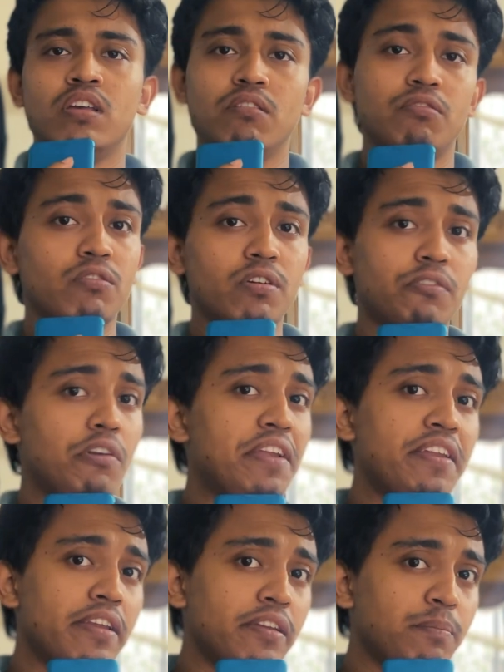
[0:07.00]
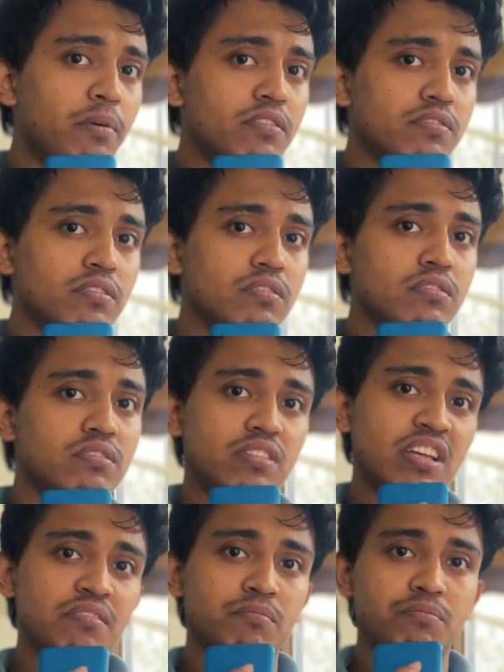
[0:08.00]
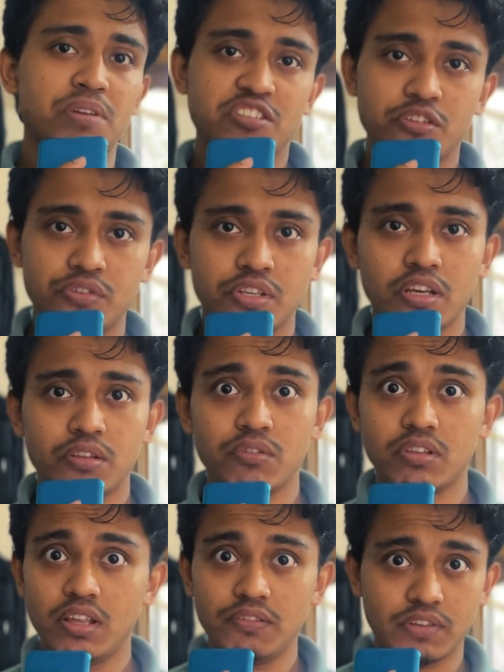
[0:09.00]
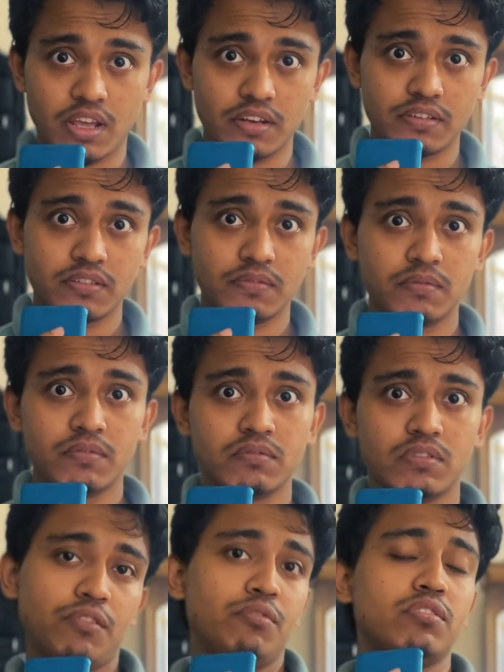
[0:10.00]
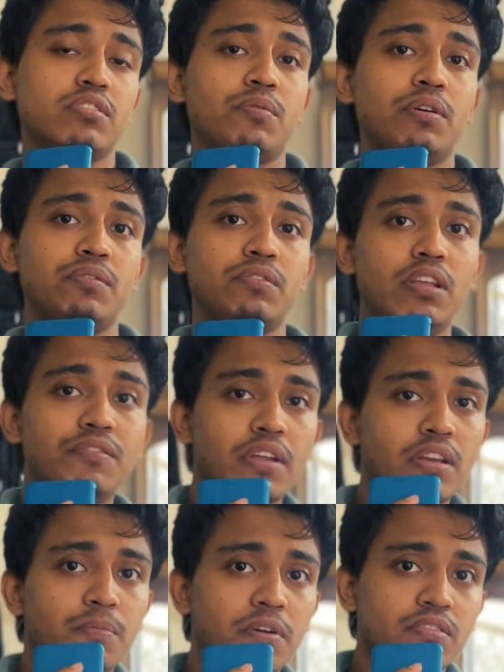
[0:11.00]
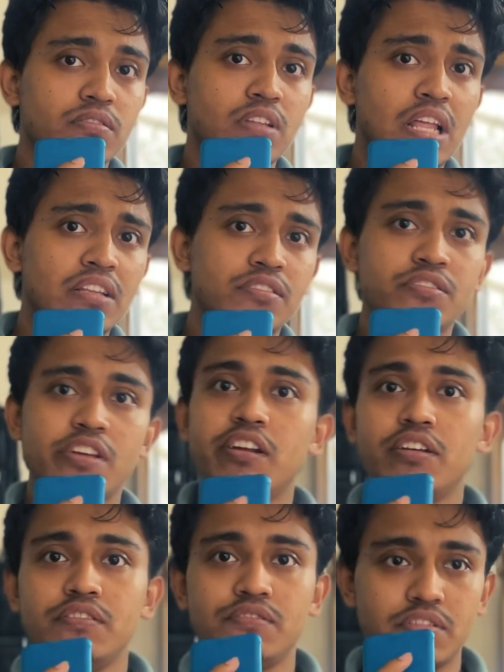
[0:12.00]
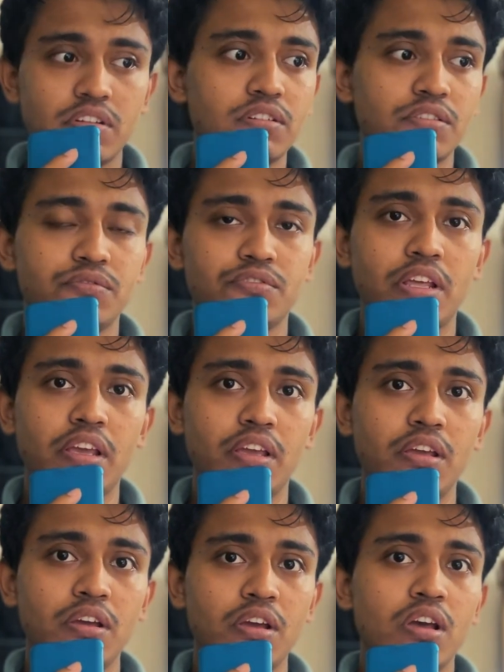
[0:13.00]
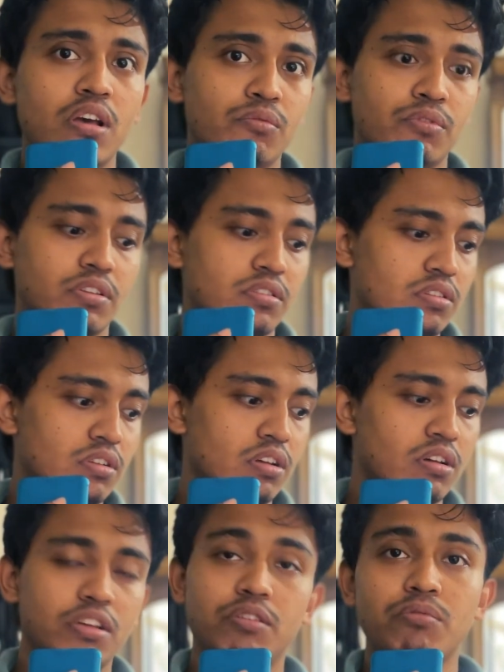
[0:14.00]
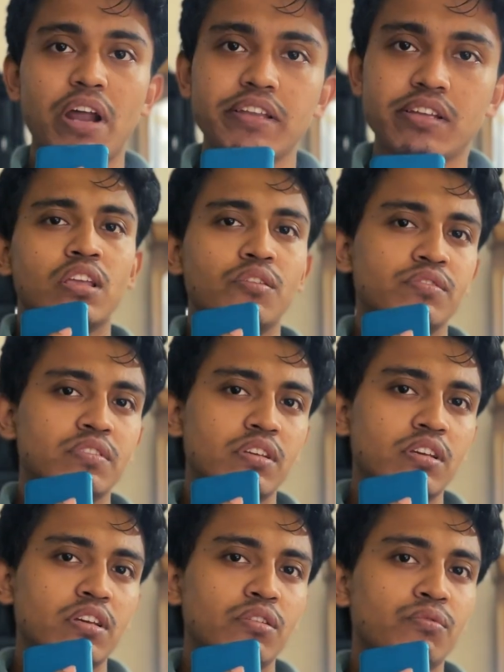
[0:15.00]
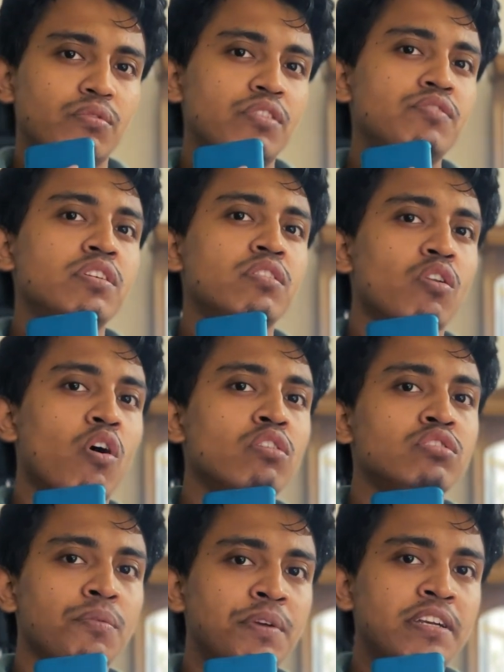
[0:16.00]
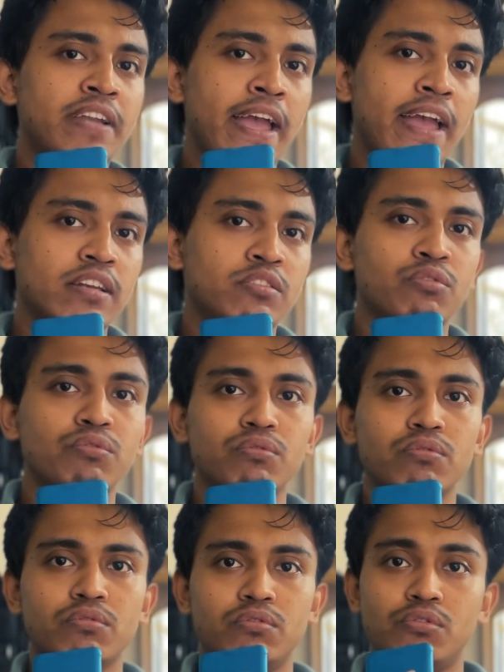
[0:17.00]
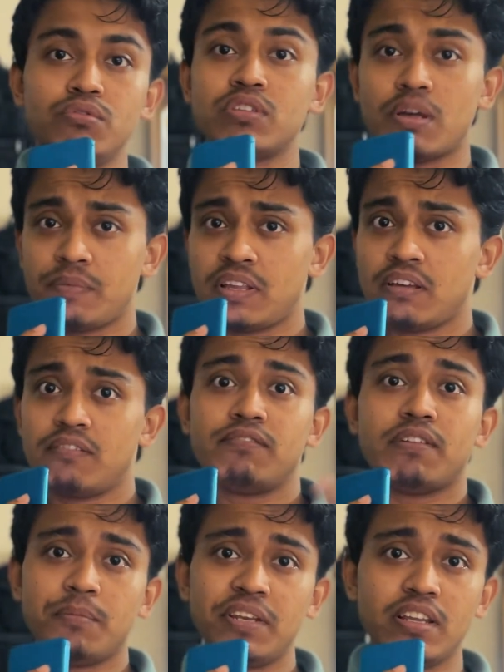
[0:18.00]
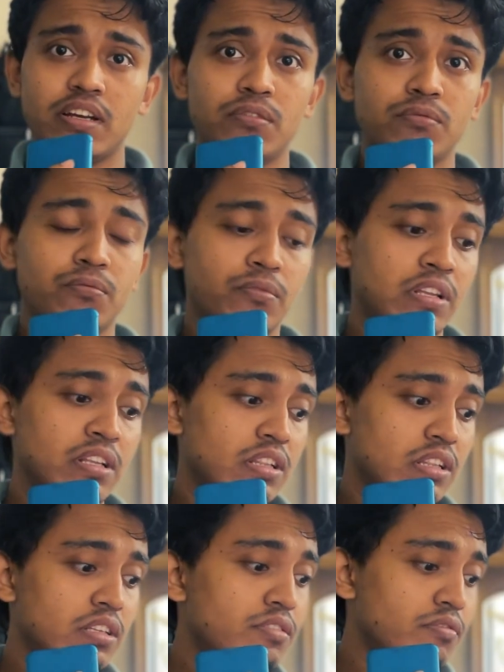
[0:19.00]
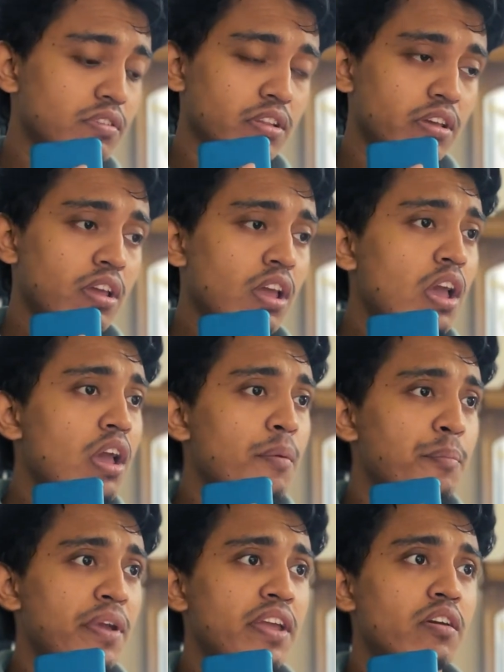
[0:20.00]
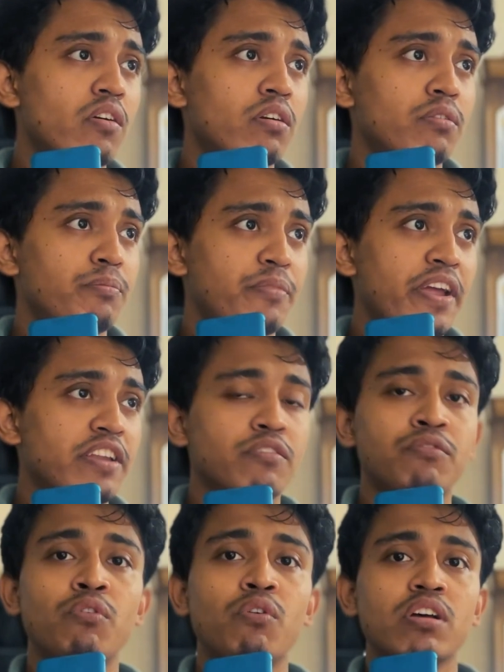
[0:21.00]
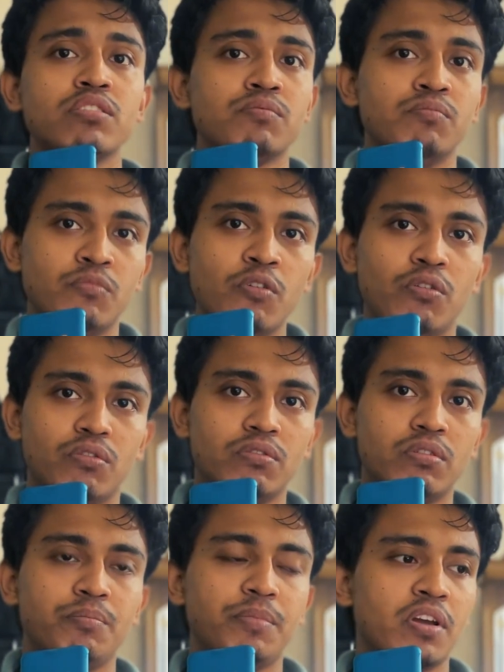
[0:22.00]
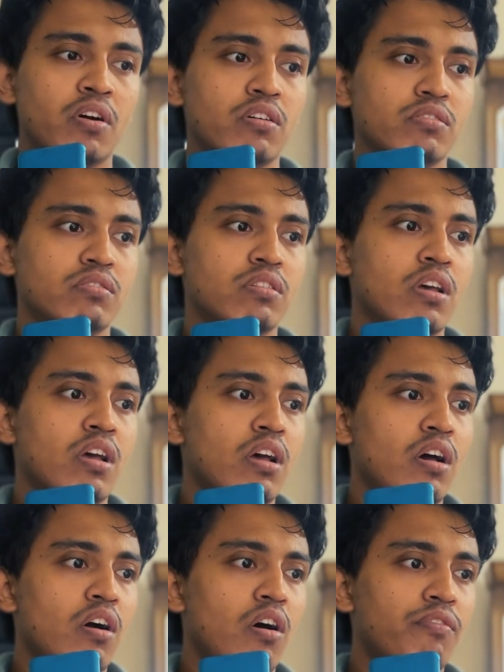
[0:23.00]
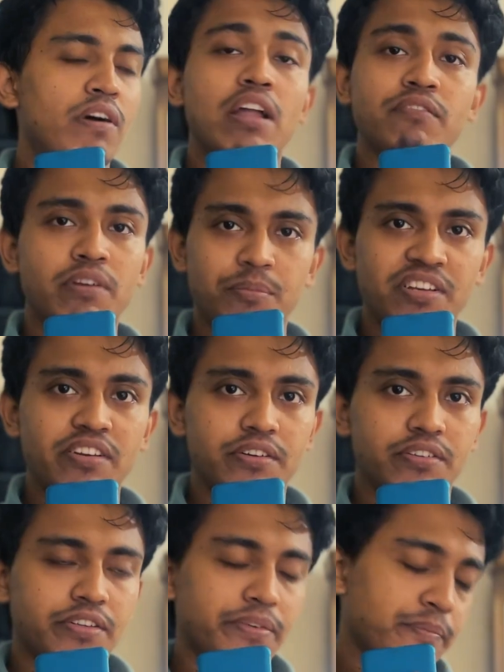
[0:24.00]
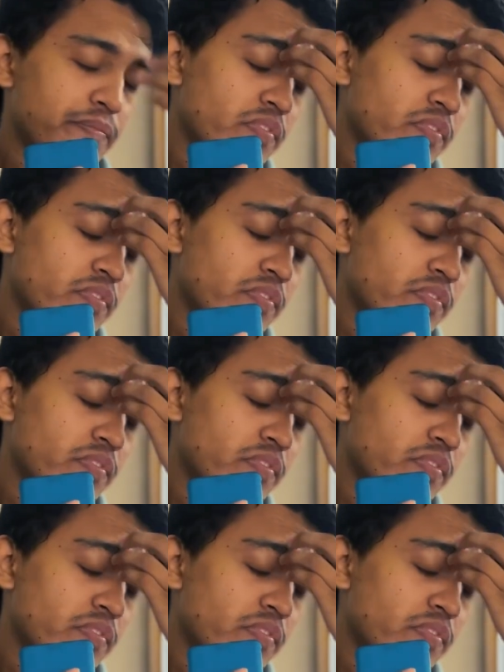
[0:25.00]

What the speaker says: If you're a right-handed person, then brush your teeth with left hand. If you're someone with left-handed person, then stir your tea with your right hand. You see, using non-dominant hand to do something familiar will literally make our brain to focus more because of unfamiliarity.